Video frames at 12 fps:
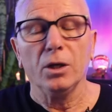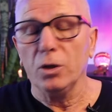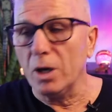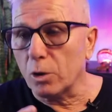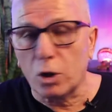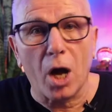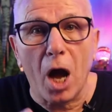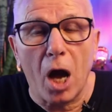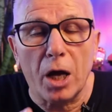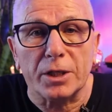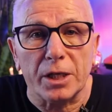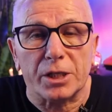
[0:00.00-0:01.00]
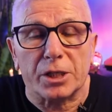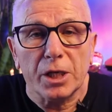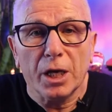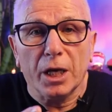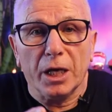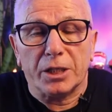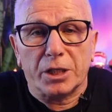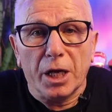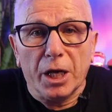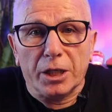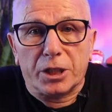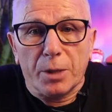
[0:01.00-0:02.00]
You know, God is it's
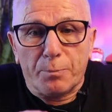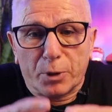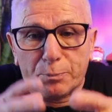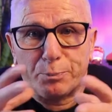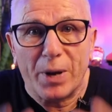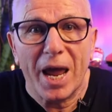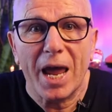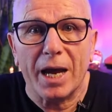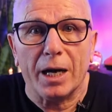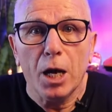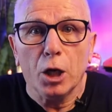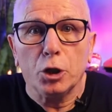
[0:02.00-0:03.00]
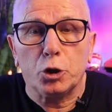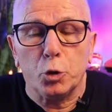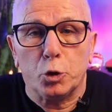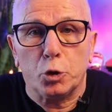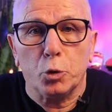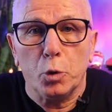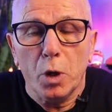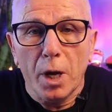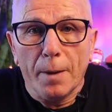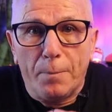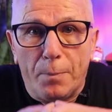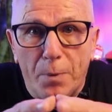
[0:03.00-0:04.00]
it's prepared to to
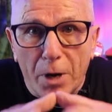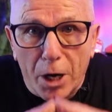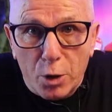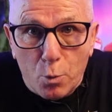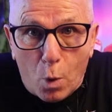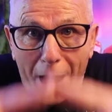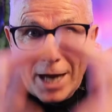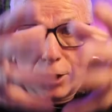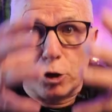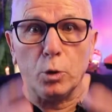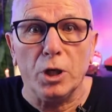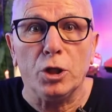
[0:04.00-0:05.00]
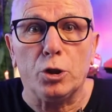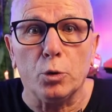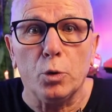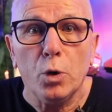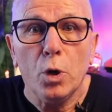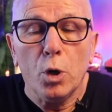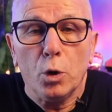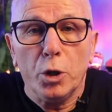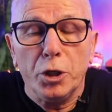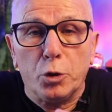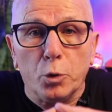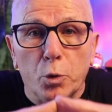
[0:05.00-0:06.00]
invite you into
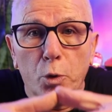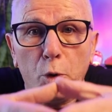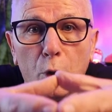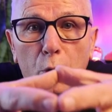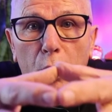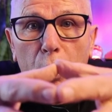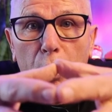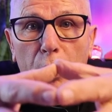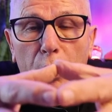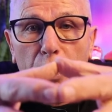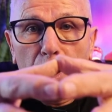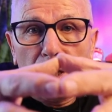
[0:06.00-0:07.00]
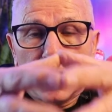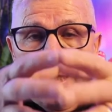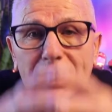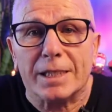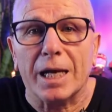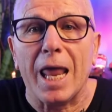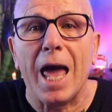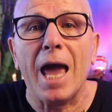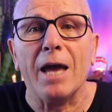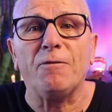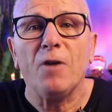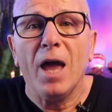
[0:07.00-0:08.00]
into uh, His
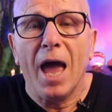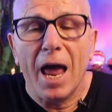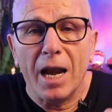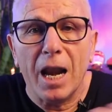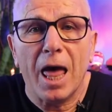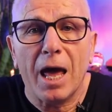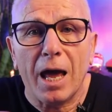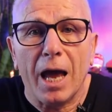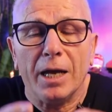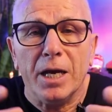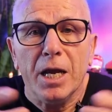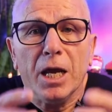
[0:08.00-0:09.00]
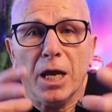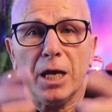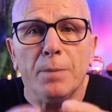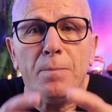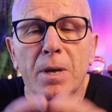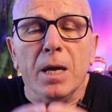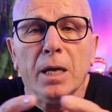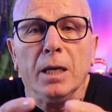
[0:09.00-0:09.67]
life and him